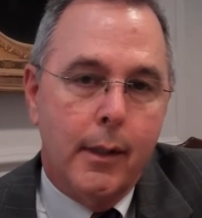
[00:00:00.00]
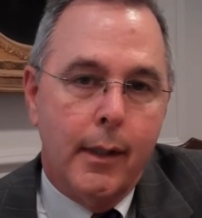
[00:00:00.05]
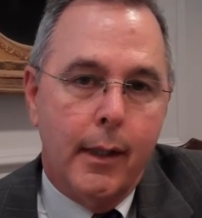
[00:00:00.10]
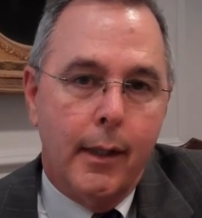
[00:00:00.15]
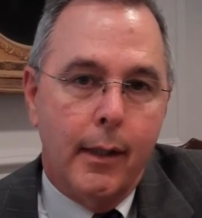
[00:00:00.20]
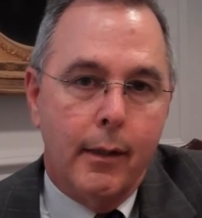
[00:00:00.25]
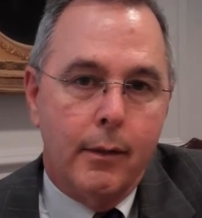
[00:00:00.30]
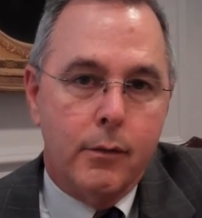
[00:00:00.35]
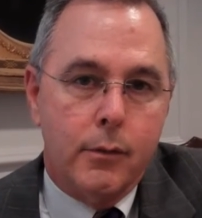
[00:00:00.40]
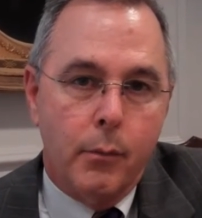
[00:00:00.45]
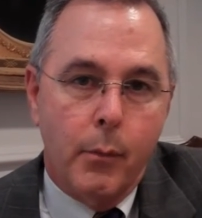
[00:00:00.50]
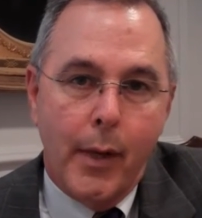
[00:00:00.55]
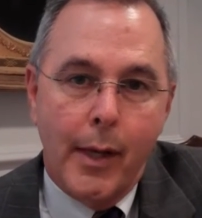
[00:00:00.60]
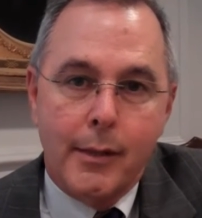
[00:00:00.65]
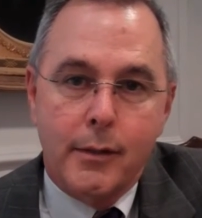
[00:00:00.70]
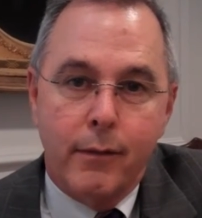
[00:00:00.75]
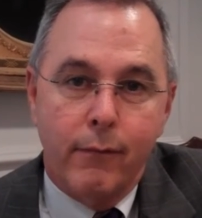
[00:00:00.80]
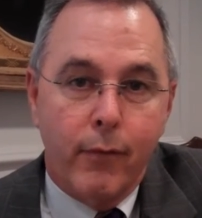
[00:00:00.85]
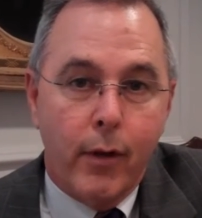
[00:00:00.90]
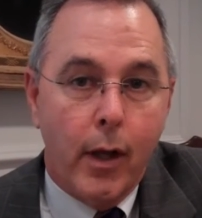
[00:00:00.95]
uh, some
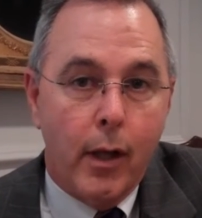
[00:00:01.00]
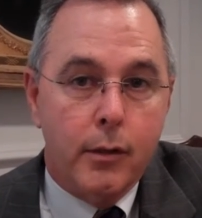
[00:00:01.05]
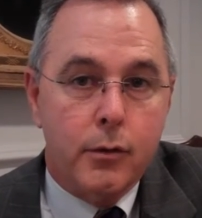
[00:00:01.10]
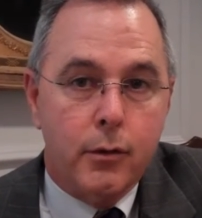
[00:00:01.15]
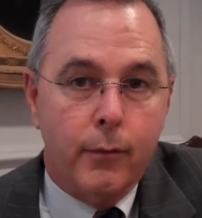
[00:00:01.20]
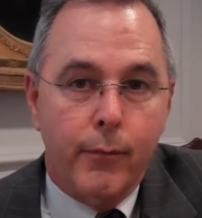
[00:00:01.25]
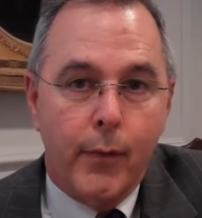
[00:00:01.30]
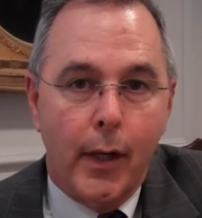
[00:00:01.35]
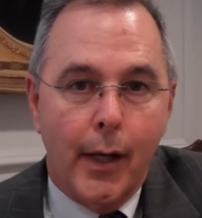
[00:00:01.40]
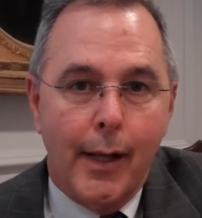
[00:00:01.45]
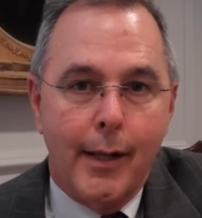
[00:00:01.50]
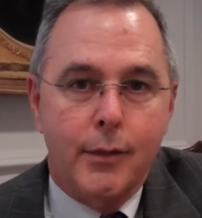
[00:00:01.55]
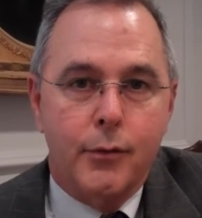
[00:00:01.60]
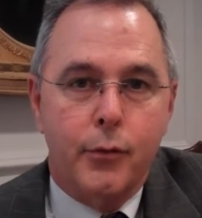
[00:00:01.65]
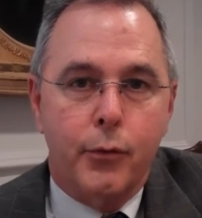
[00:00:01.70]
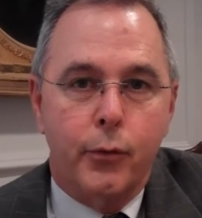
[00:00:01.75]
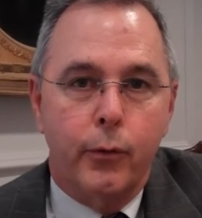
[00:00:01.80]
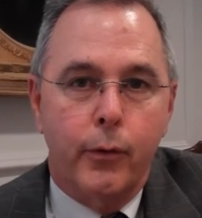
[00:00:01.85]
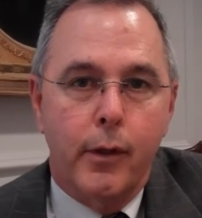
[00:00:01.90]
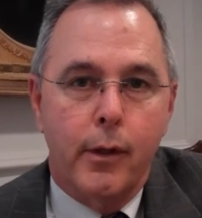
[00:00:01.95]
massive cuts over the last
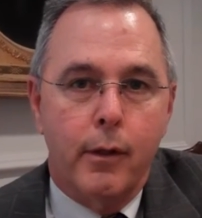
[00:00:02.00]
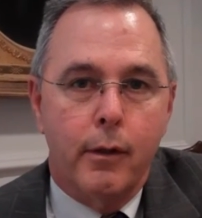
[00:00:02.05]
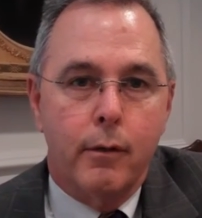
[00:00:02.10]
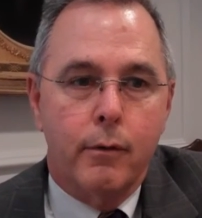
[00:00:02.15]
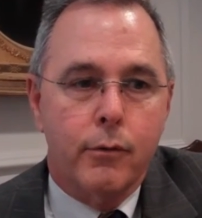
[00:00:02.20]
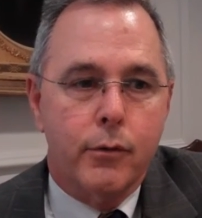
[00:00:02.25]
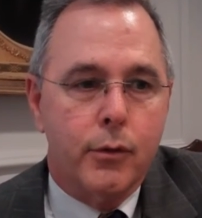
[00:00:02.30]
three years.